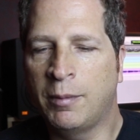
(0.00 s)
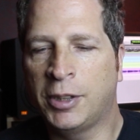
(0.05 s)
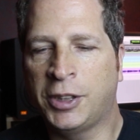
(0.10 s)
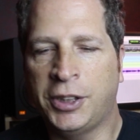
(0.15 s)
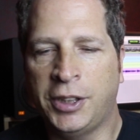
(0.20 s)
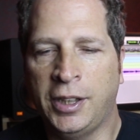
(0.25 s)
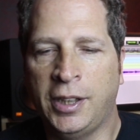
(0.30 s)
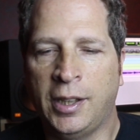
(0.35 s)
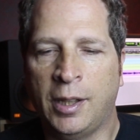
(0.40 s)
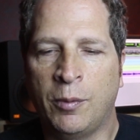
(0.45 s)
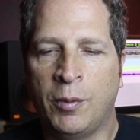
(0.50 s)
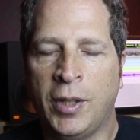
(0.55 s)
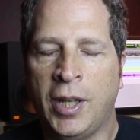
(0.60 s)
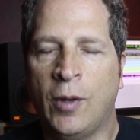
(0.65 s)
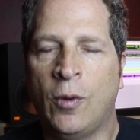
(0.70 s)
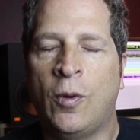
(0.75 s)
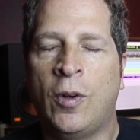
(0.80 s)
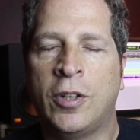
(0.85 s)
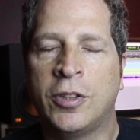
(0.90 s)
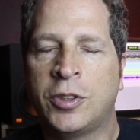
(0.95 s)
machine, and we
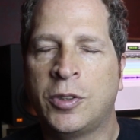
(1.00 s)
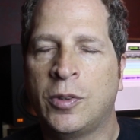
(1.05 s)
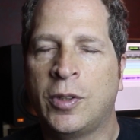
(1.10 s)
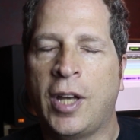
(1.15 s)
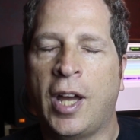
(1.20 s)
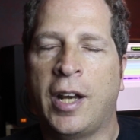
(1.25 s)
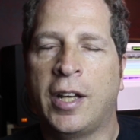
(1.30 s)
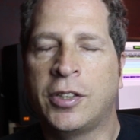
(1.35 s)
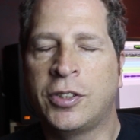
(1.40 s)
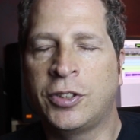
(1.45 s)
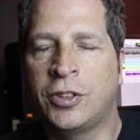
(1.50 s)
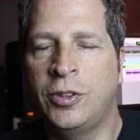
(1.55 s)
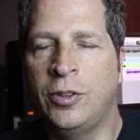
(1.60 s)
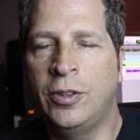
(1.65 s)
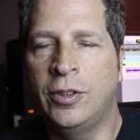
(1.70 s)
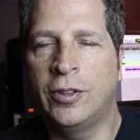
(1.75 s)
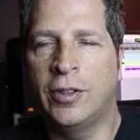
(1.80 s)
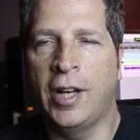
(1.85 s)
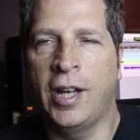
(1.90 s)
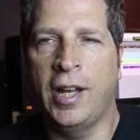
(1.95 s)
had also got a
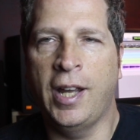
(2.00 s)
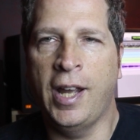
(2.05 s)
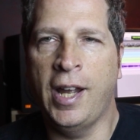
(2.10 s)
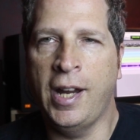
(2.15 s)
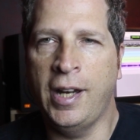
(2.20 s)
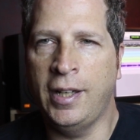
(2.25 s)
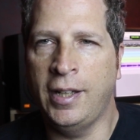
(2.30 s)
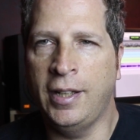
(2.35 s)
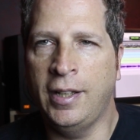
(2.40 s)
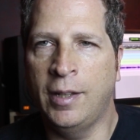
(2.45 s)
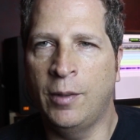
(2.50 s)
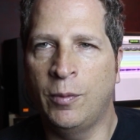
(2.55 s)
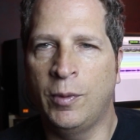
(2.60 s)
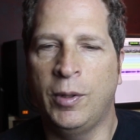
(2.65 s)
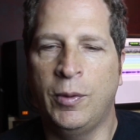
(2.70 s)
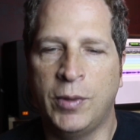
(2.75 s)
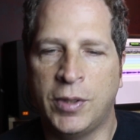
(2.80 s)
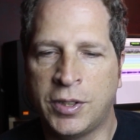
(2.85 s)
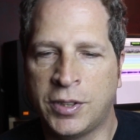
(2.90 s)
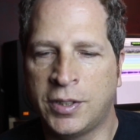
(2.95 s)
Studer A80, and we
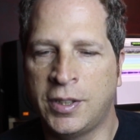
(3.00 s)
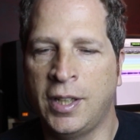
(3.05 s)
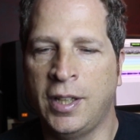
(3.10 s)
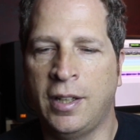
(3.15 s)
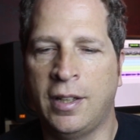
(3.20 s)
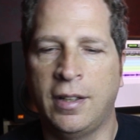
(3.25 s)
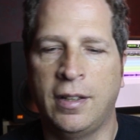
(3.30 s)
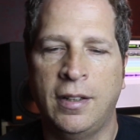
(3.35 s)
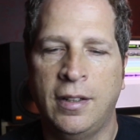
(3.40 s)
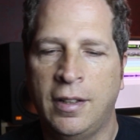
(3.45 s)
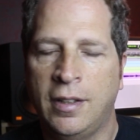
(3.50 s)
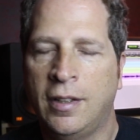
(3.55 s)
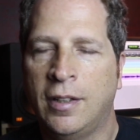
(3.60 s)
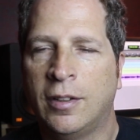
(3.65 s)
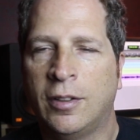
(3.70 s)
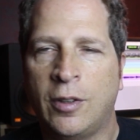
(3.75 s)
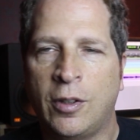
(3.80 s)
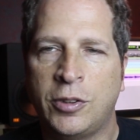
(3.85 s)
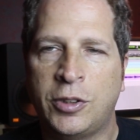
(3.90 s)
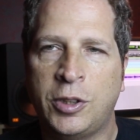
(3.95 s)
would sync
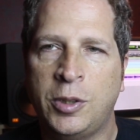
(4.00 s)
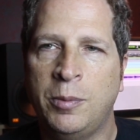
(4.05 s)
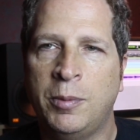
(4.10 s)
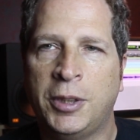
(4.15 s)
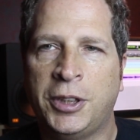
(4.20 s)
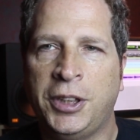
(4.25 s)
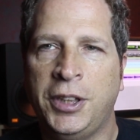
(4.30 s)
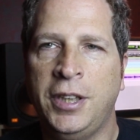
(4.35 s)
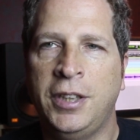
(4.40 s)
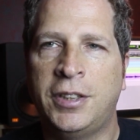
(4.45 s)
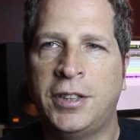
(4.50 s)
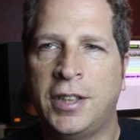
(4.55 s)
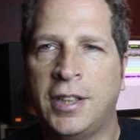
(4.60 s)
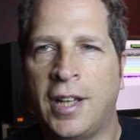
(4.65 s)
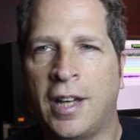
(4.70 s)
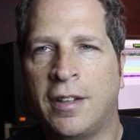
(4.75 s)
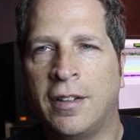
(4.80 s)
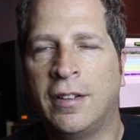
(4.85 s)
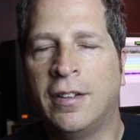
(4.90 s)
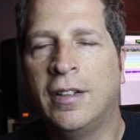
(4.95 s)
those two machines
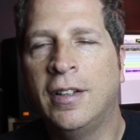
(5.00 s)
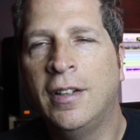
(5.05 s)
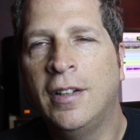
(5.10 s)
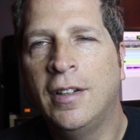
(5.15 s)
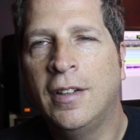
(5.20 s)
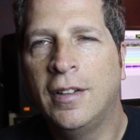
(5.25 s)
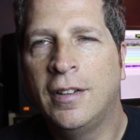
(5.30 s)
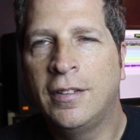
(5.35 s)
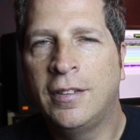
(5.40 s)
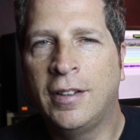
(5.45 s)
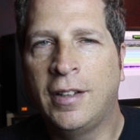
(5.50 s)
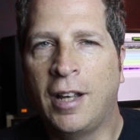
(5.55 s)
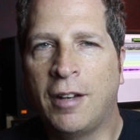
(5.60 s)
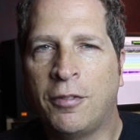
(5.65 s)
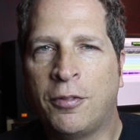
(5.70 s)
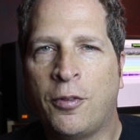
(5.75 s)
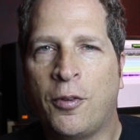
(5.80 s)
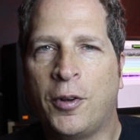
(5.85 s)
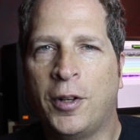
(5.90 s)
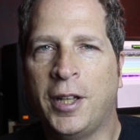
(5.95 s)
together to
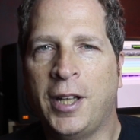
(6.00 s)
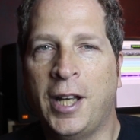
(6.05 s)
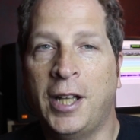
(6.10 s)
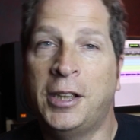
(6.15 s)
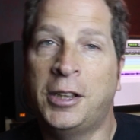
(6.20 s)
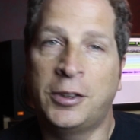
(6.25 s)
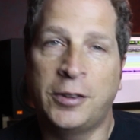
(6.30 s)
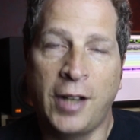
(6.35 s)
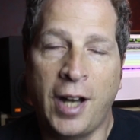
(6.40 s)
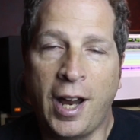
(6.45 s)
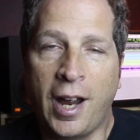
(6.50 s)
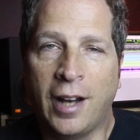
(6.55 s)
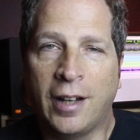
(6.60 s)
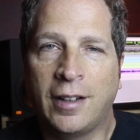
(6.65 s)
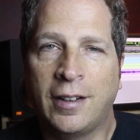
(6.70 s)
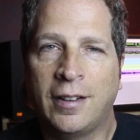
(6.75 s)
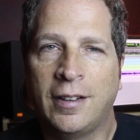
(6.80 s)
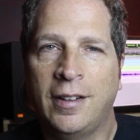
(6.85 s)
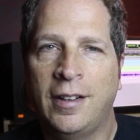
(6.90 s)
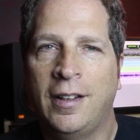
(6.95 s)
get 48 track.
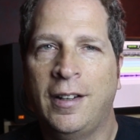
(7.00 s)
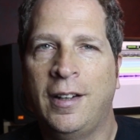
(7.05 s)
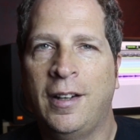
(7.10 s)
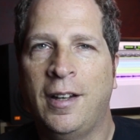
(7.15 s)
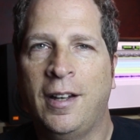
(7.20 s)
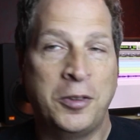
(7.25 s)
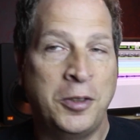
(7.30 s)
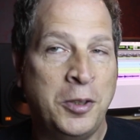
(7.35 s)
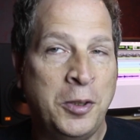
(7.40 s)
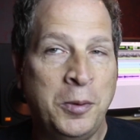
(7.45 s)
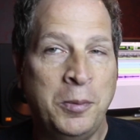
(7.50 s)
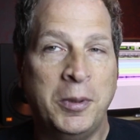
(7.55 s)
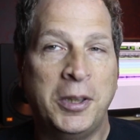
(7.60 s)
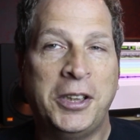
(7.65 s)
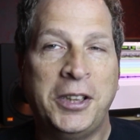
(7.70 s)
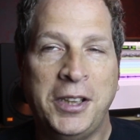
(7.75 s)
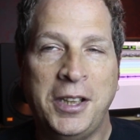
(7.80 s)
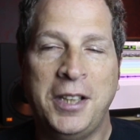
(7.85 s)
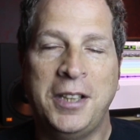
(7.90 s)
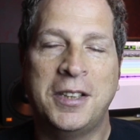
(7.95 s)
Two
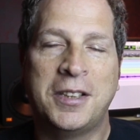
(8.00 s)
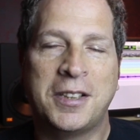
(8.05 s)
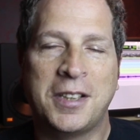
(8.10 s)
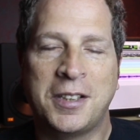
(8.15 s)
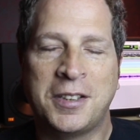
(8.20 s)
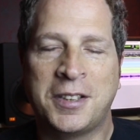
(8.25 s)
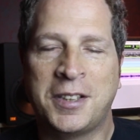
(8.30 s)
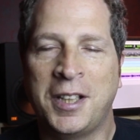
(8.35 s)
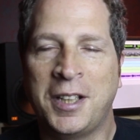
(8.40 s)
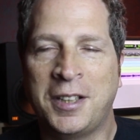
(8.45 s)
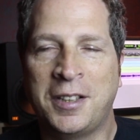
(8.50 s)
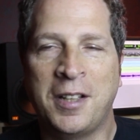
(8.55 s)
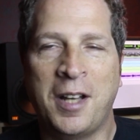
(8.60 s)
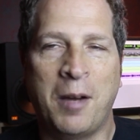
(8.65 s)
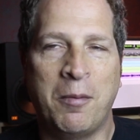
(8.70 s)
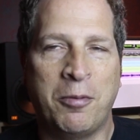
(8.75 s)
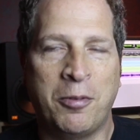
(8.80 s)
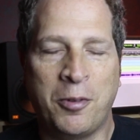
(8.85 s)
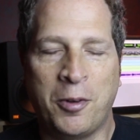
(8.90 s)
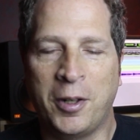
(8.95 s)
machines synced
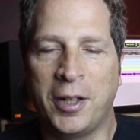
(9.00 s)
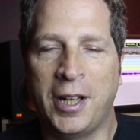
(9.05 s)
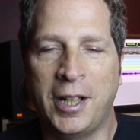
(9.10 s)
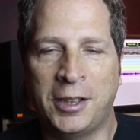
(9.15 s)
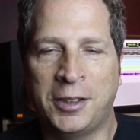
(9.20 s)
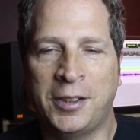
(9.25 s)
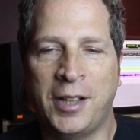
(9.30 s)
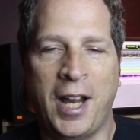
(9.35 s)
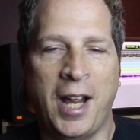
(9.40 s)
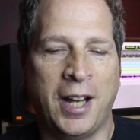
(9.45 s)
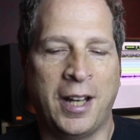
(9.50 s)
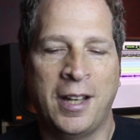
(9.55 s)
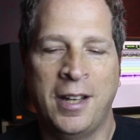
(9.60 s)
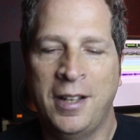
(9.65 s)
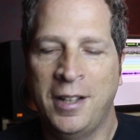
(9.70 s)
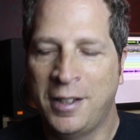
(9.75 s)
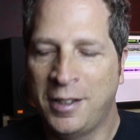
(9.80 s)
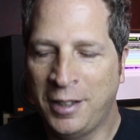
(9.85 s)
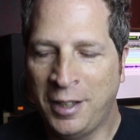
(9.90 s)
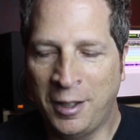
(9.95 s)
up, 48 track.
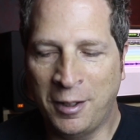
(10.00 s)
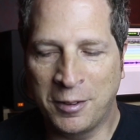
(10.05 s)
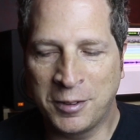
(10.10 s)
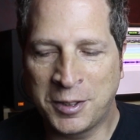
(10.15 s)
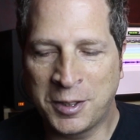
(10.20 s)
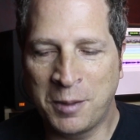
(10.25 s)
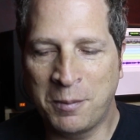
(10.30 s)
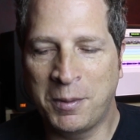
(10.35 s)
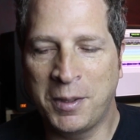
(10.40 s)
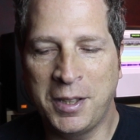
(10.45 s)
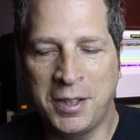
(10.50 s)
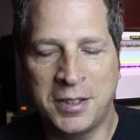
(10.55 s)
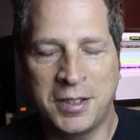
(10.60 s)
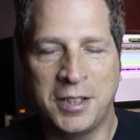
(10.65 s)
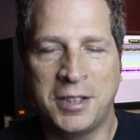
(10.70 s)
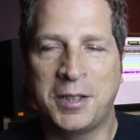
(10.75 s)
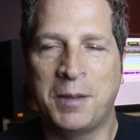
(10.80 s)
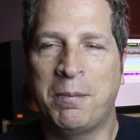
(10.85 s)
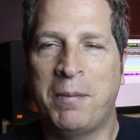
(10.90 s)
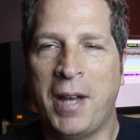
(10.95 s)
You know, somebody
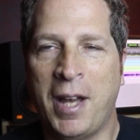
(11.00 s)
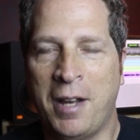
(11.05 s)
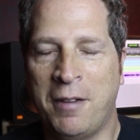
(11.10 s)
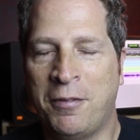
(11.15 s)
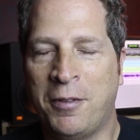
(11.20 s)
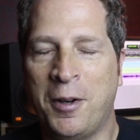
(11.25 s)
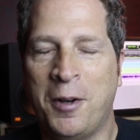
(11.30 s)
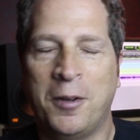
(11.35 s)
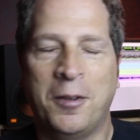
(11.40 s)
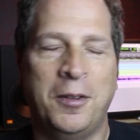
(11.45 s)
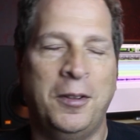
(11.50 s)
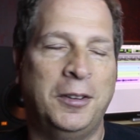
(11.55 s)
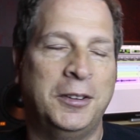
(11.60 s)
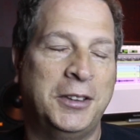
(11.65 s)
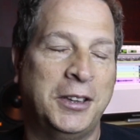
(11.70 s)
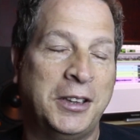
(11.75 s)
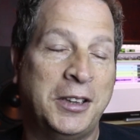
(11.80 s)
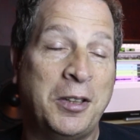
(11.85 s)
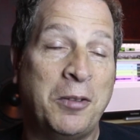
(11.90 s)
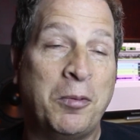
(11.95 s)
sings a bad vocal,
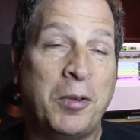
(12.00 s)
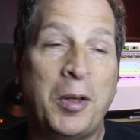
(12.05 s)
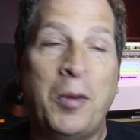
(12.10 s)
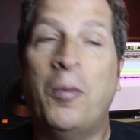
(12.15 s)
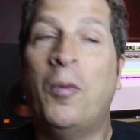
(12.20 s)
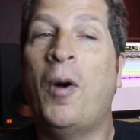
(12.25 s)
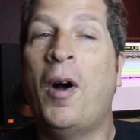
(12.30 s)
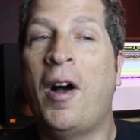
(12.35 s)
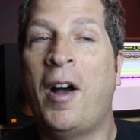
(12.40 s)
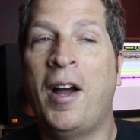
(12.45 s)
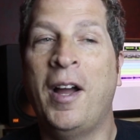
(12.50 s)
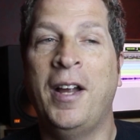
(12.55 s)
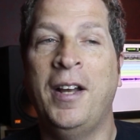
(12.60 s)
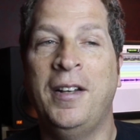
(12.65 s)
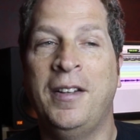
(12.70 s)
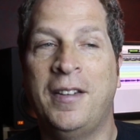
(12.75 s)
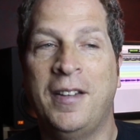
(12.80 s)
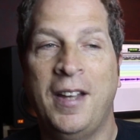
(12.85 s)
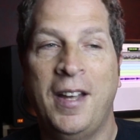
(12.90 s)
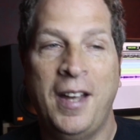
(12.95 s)
just to
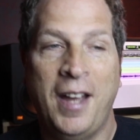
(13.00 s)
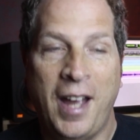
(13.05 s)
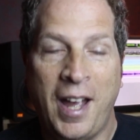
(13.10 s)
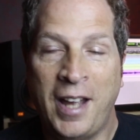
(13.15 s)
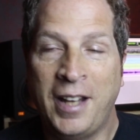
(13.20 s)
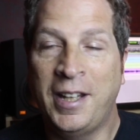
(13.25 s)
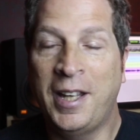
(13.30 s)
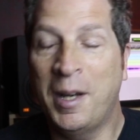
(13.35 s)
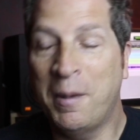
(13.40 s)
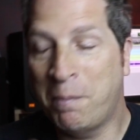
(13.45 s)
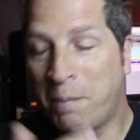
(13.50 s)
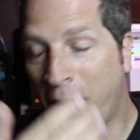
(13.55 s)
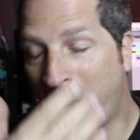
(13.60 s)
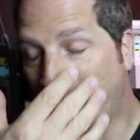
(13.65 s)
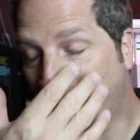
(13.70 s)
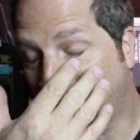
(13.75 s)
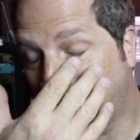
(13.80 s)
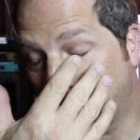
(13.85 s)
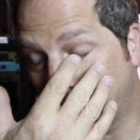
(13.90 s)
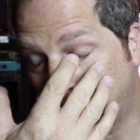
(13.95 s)
rewind and get it
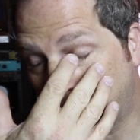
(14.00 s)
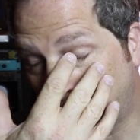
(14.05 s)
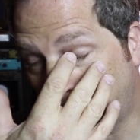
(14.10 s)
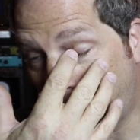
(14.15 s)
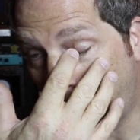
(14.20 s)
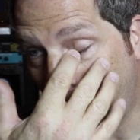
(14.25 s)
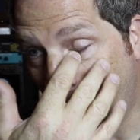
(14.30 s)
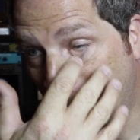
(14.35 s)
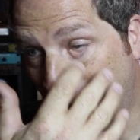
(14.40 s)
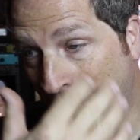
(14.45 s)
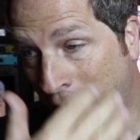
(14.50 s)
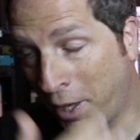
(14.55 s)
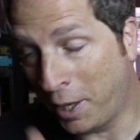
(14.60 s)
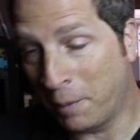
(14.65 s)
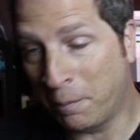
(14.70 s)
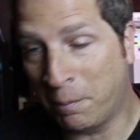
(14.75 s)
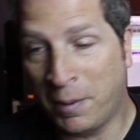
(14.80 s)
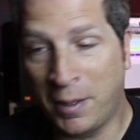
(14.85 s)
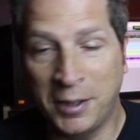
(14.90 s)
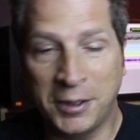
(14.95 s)
back to the spot where they had
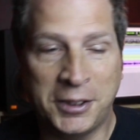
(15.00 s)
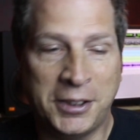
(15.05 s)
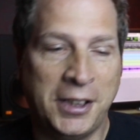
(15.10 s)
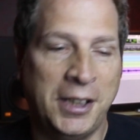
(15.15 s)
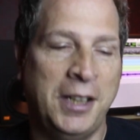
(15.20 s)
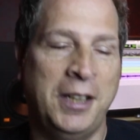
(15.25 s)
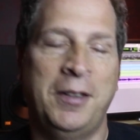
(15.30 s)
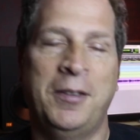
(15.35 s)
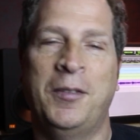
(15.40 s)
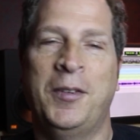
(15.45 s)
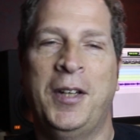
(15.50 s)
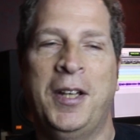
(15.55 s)
to punch in.